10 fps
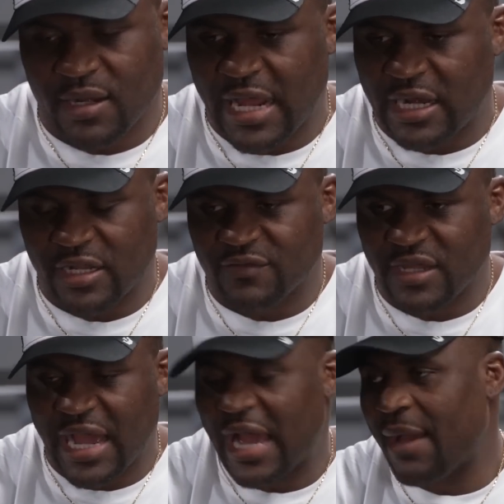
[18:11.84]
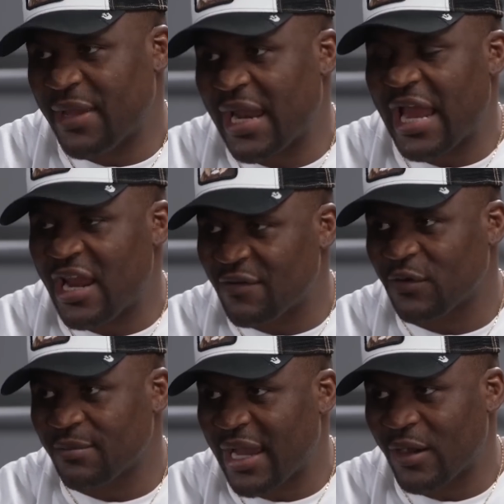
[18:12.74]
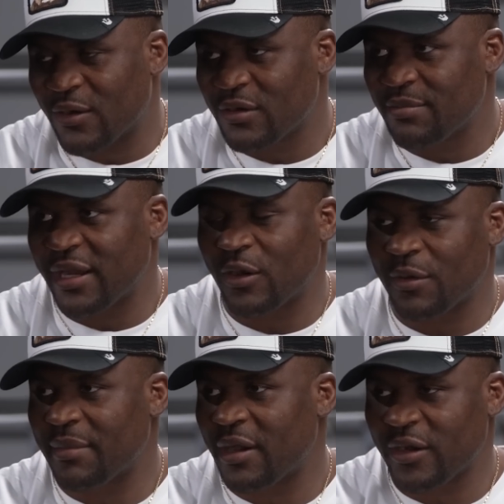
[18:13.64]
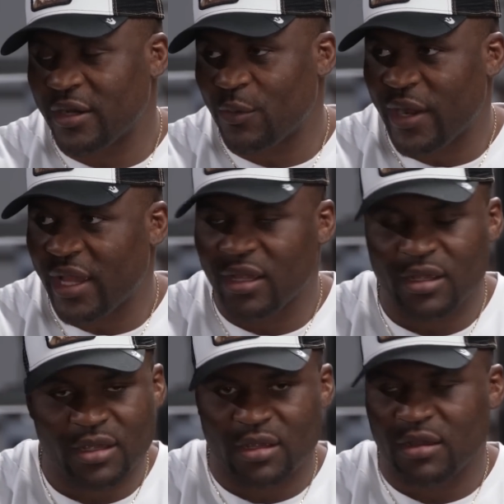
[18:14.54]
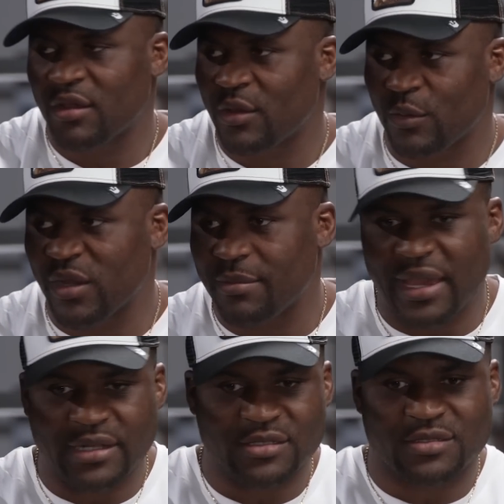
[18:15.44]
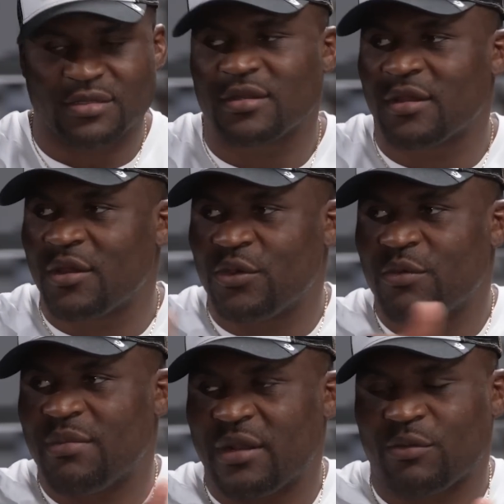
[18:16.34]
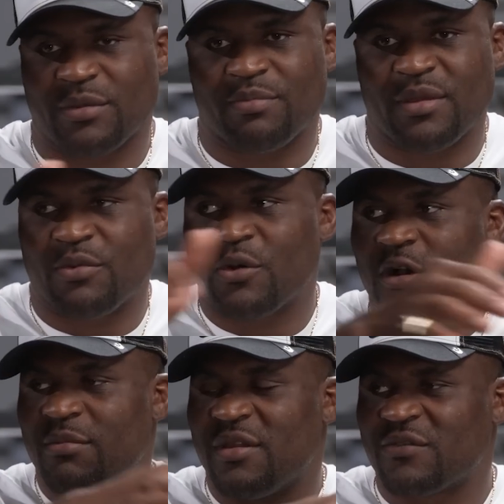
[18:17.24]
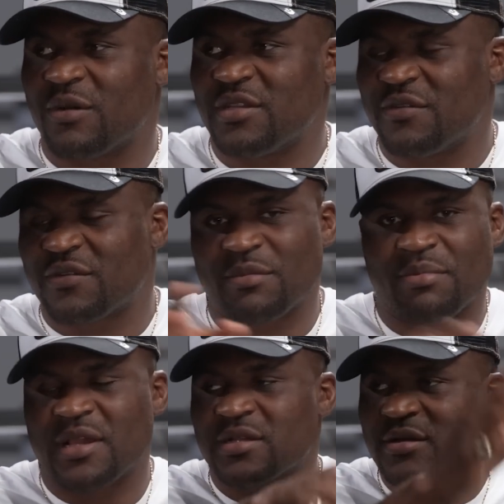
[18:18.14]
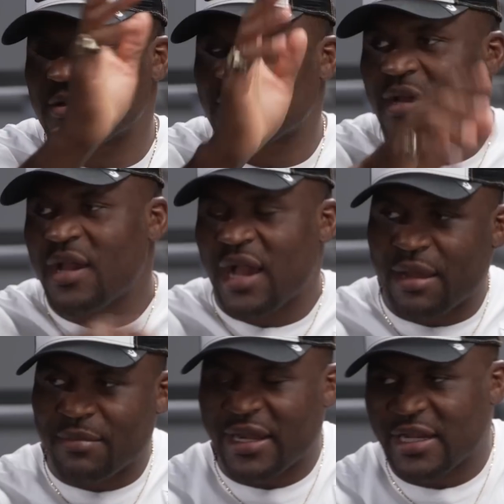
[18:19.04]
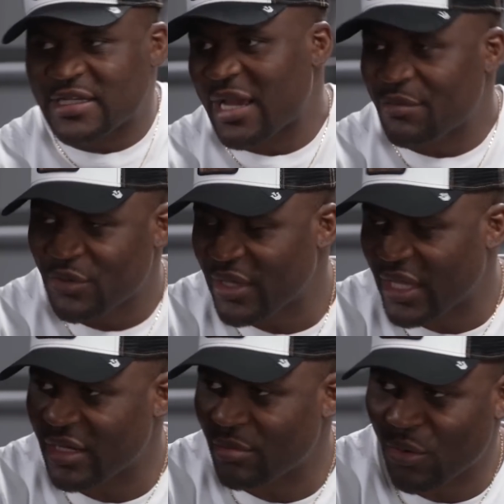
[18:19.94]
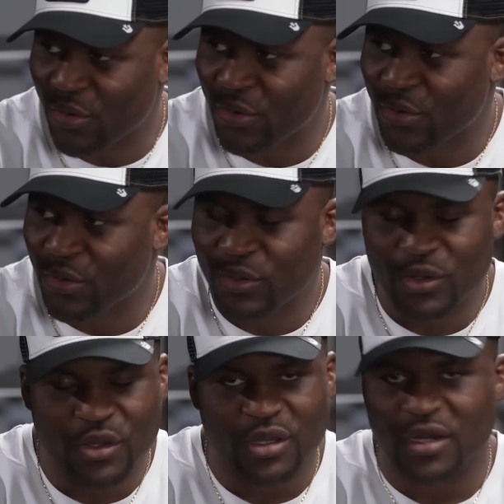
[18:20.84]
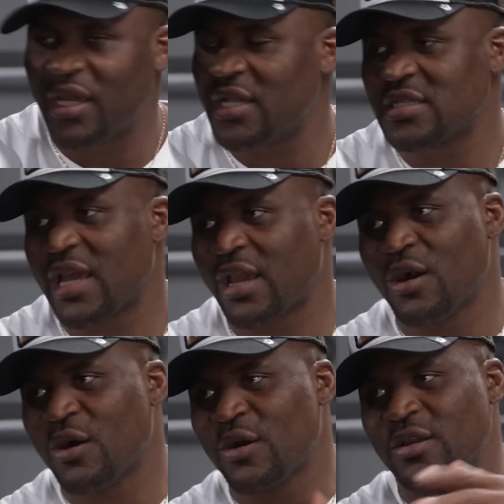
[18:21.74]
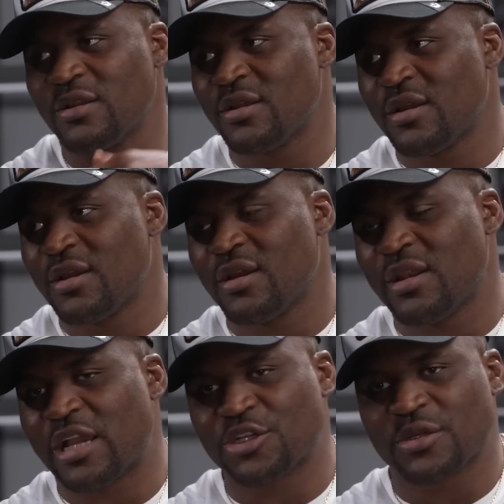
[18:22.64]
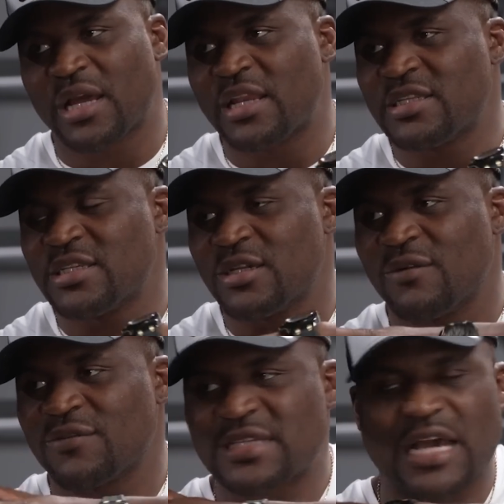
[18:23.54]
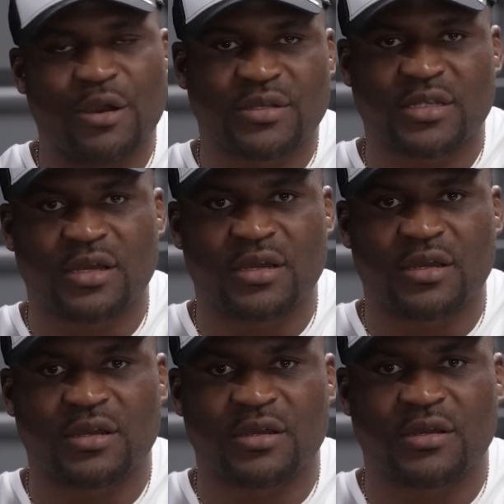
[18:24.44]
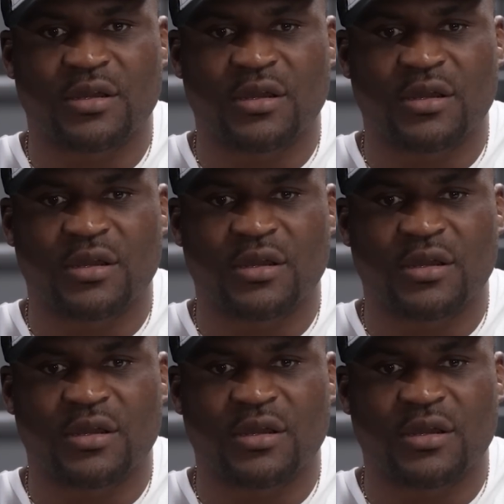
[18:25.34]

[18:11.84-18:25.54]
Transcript: that lived. I mean, I left on my own, but on on the way, we met. You met with people coming from different places, right. and by the time you get in Morocco, there is like all the nationality of South uh,